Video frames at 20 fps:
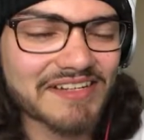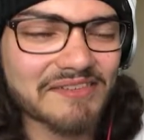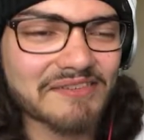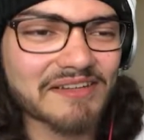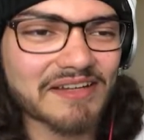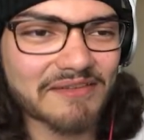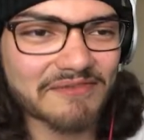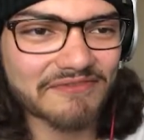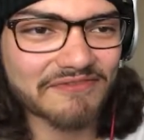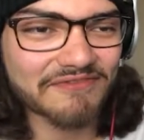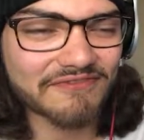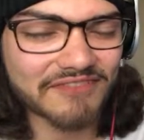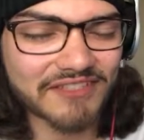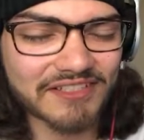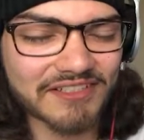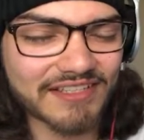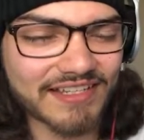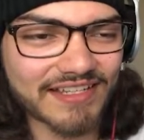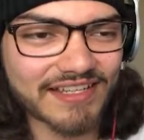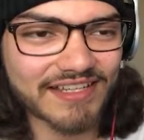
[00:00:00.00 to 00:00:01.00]
I
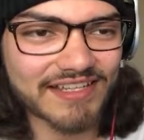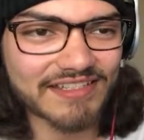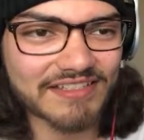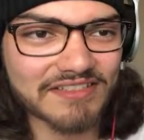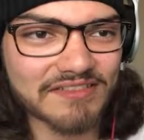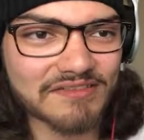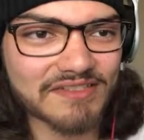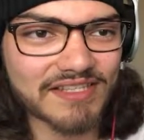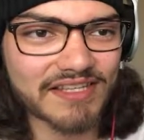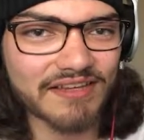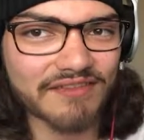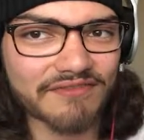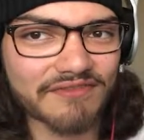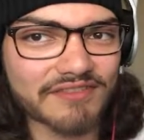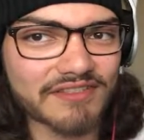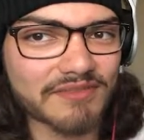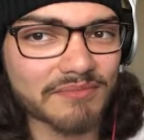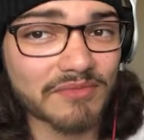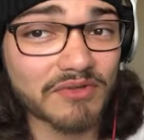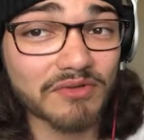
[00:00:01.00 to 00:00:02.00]
feel like I can use that for
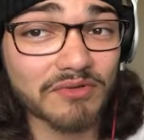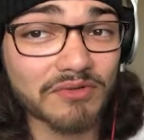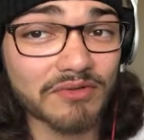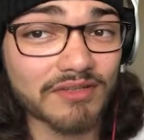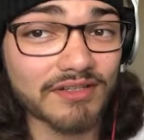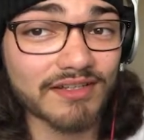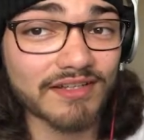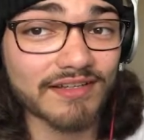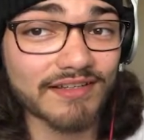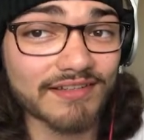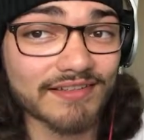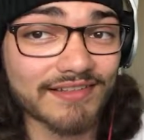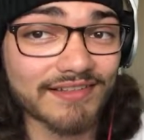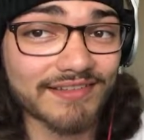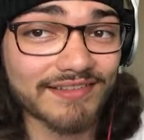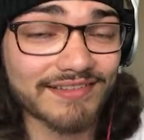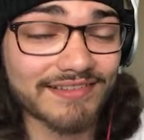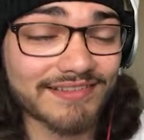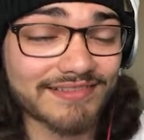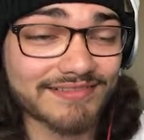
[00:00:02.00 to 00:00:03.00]
some cool,
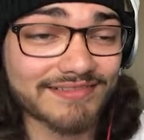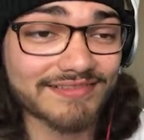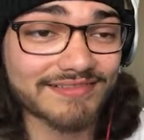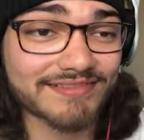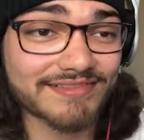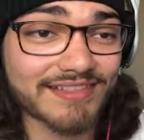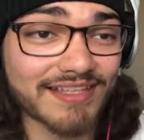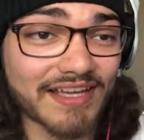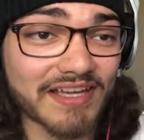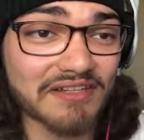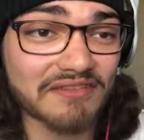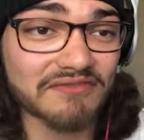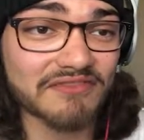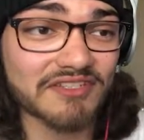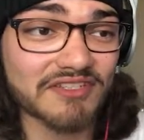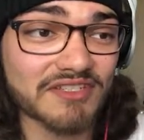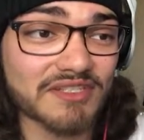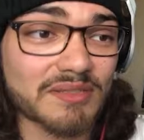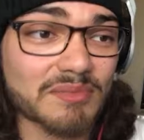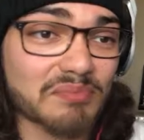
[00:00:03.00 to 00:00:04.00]
kind of
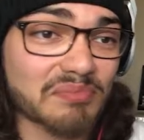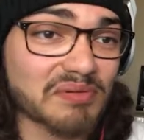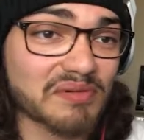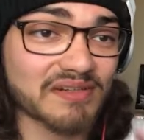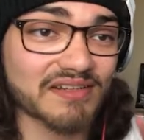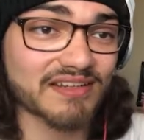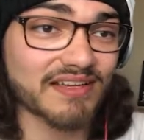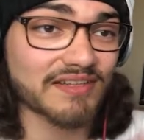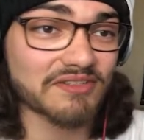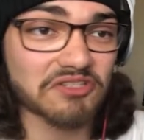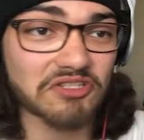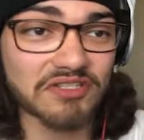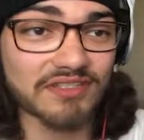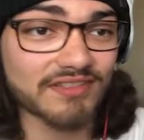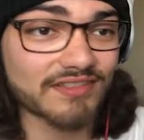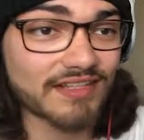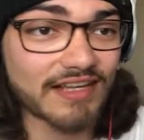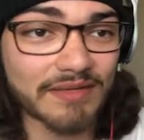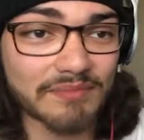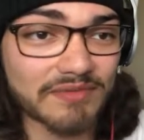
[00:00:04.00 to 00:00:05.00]
just
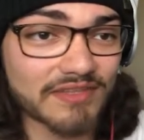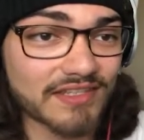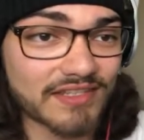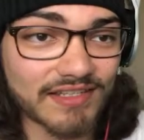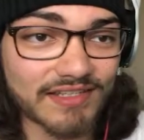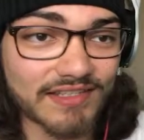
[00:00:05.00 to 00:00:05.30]
percussion type things.